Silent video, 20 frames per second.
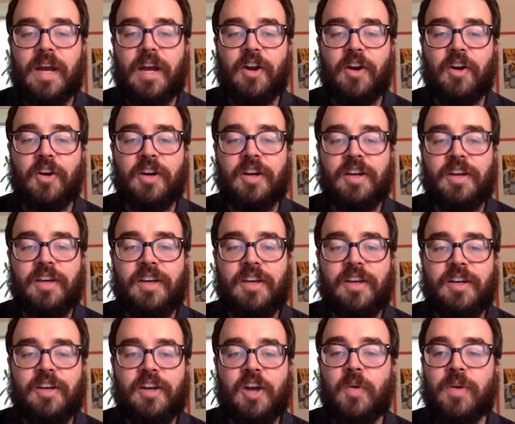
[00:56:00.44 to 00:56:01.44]
where
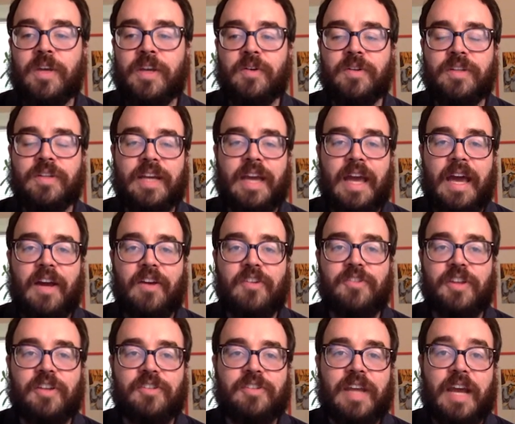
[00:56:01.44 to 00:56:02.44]
co-yielding
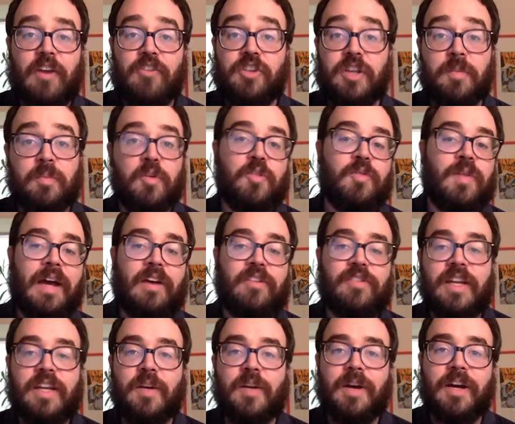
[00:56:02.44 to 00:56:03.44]
x doesn't actually move
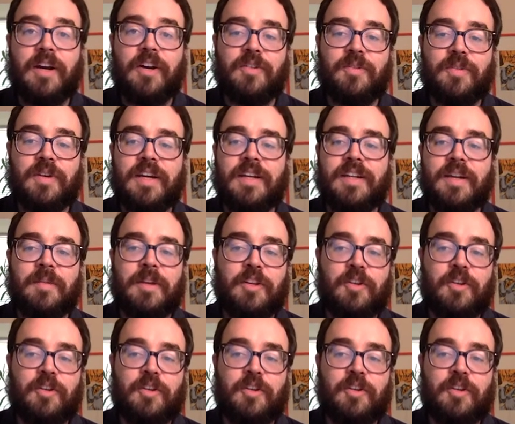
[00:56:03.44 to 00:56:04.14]
x anywhere, right?